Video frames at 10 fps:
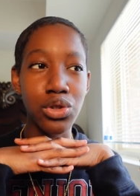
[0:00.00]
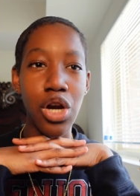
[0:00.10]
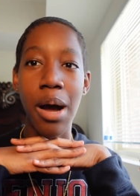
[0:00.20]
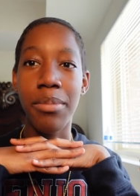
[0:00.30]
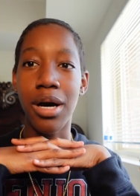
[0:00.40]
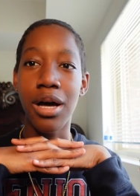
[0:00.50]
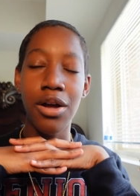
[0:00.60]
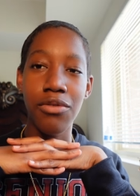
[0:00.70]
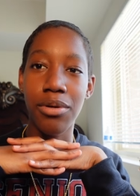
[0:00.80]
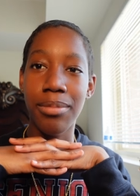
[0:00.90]
drama
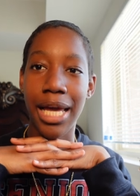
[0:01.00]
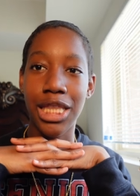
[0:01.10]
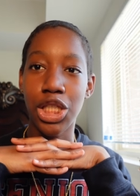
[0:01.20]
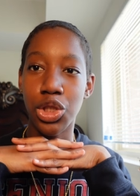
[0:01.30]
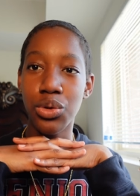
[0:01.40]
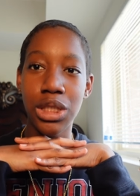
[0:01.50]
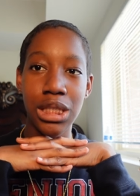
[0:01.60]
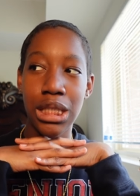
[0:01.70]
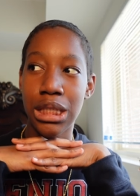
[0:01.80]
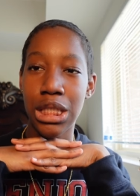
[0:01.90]
from like the juniors
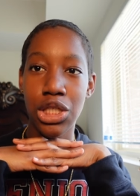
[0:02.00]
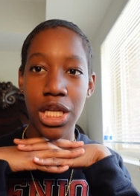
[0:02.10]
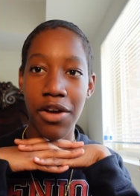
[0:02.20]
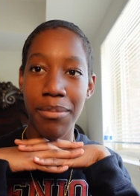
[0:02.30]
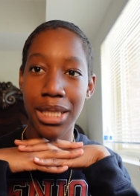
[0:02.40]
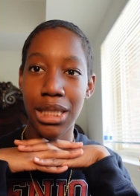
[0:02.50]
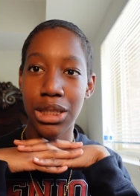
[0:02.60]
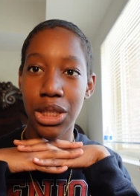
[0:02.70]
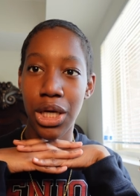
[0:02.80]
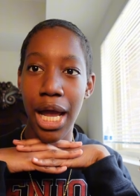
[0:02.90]
and the seniors that I've met
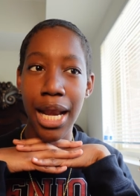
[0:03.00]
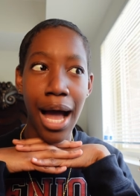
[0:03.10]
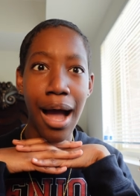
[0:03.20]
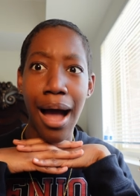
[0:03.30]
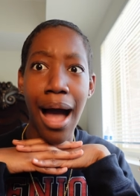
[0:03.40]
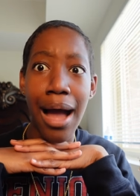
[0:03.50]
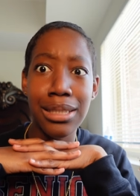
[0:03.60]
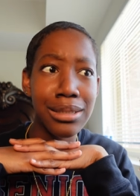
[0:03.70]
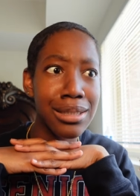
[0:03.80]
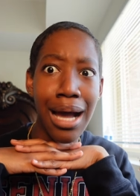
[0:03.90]
this year. And I, I
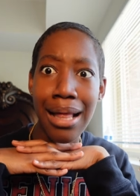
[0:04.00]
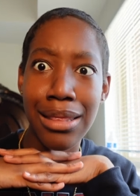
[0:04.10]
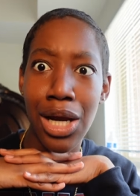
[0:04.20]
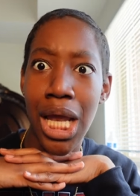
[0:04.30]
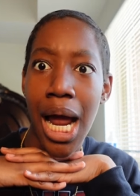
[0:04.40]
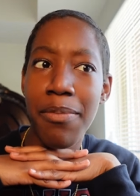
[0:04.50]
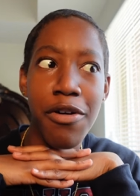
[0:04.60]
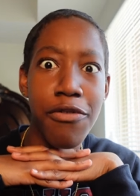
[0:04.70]
just got there. Like I'm a